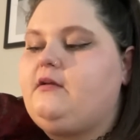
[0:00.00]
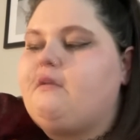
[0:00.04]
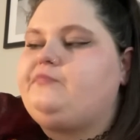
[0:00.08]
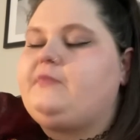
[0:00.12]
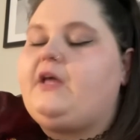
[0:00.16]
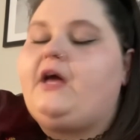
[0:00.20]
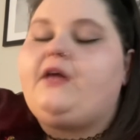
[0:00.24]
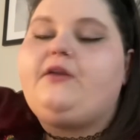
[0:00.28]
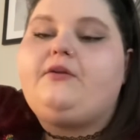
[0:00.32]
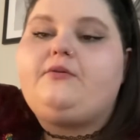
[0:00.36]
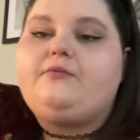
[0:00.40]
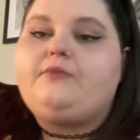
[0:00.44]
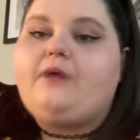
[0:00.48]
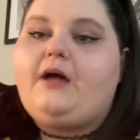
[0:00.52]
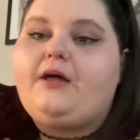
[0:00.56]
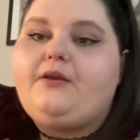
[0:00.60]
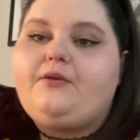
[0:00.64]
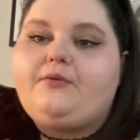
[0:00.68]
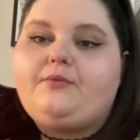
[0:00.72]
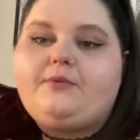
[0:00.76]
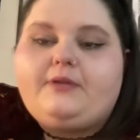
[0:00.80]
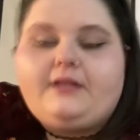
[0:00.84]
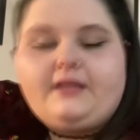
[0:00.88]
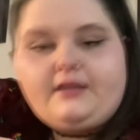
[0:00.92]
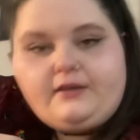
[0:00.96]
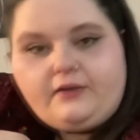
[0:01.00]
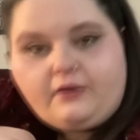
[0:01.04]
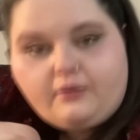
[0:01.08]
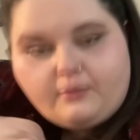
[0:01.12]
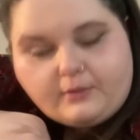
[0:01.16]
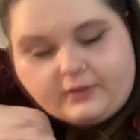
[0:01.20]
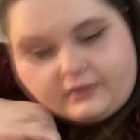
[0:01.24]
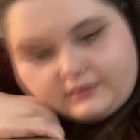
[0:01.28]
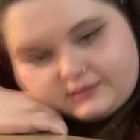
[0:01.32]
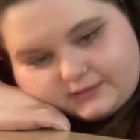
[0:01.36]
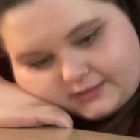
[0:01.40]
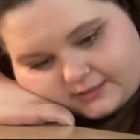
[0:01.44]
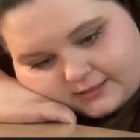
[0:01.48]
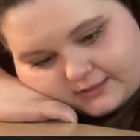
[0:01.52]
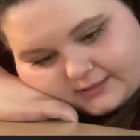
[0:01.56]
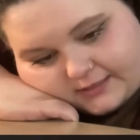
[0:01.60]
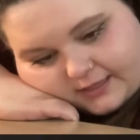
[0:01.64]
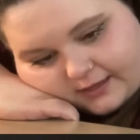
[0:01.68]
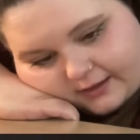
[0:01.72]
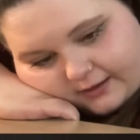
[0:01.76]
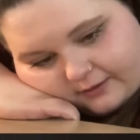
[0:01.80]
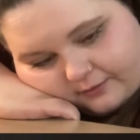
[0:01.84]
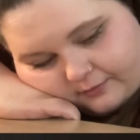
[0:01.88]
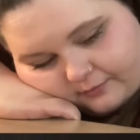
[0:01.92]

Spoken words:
I don't really know what else to say.